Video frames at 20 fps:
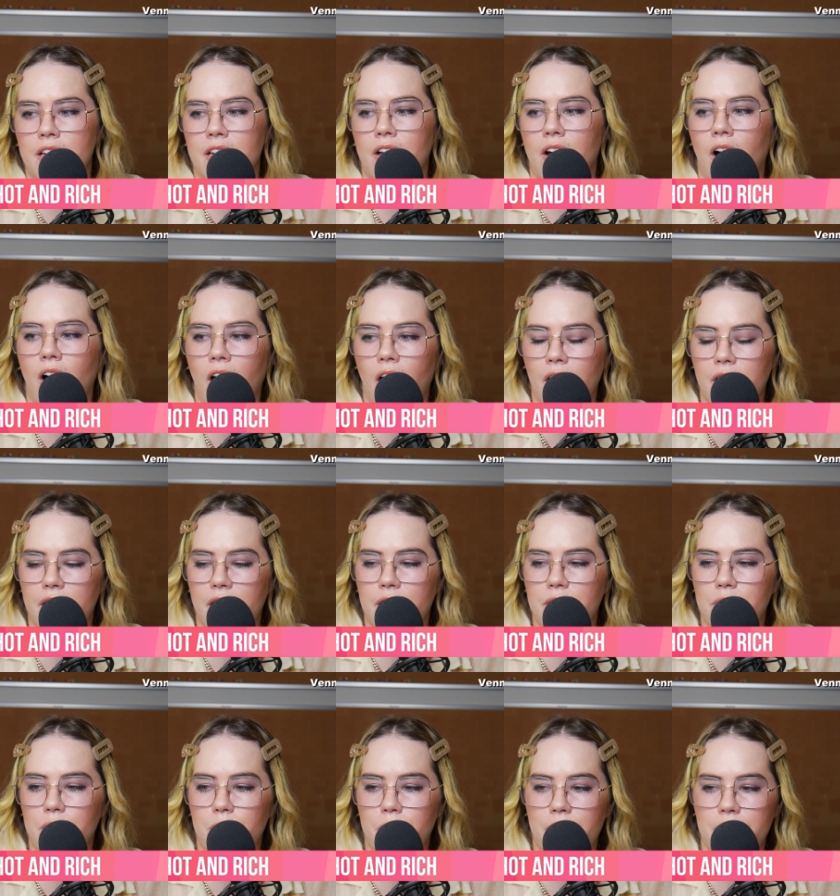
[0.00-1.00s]

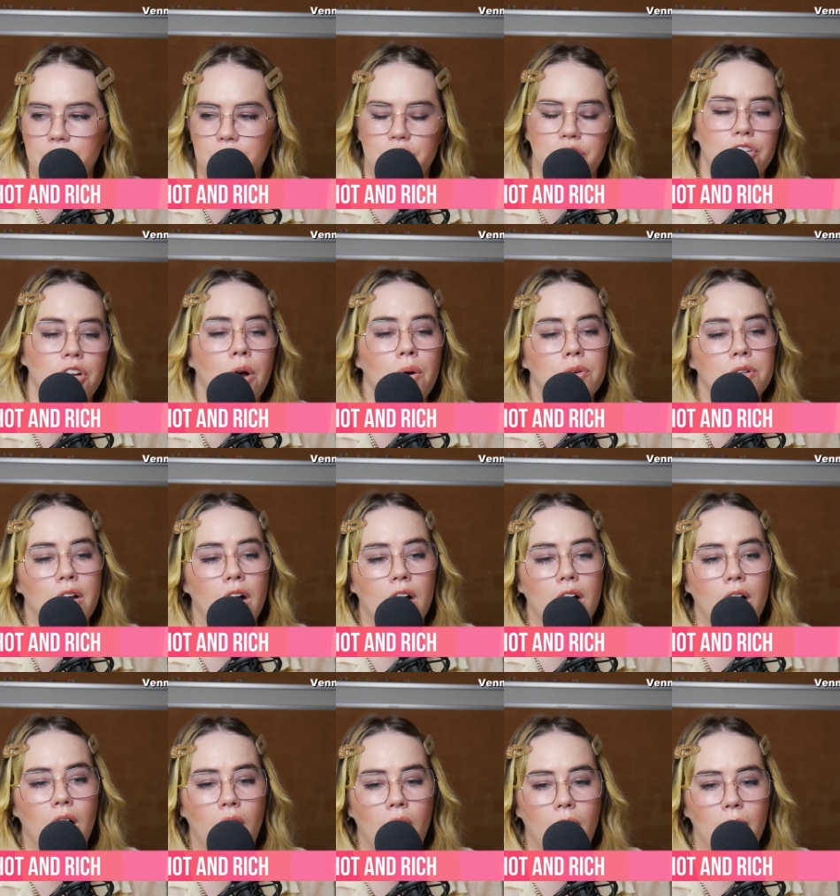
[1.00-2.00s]

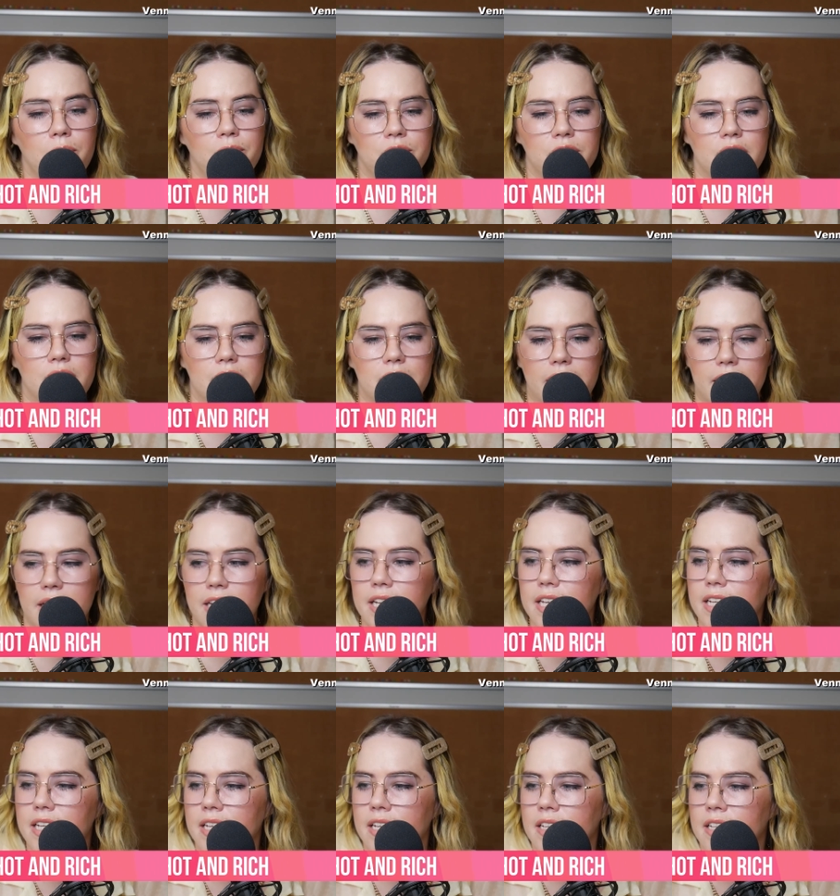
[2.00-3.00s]
hotandrichshow.com for the
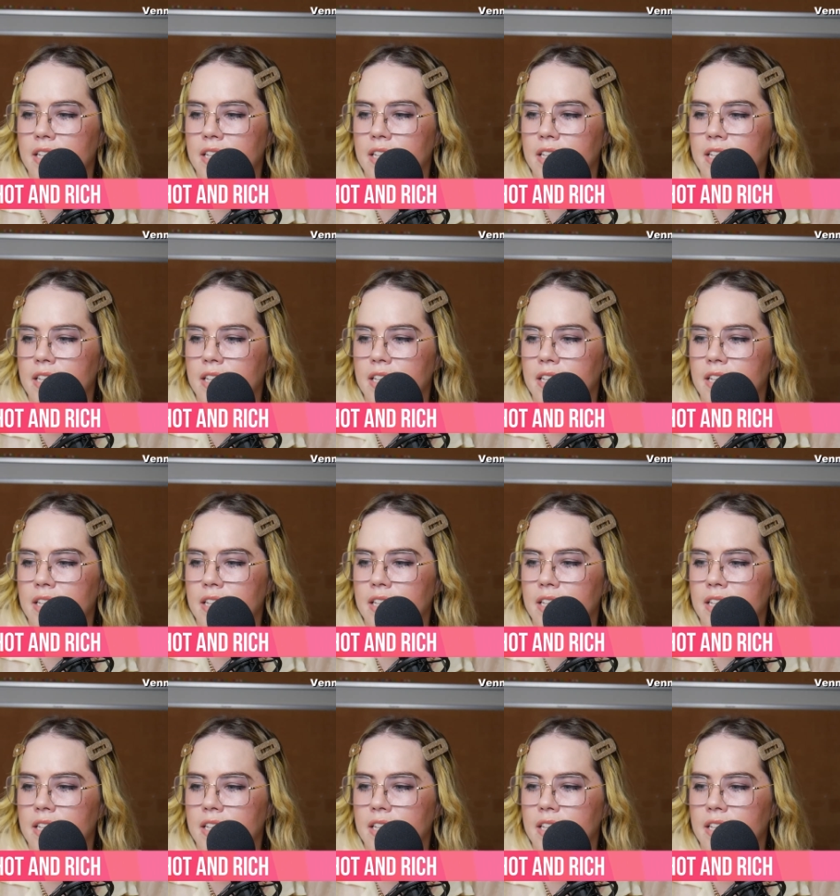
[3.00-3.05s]
link.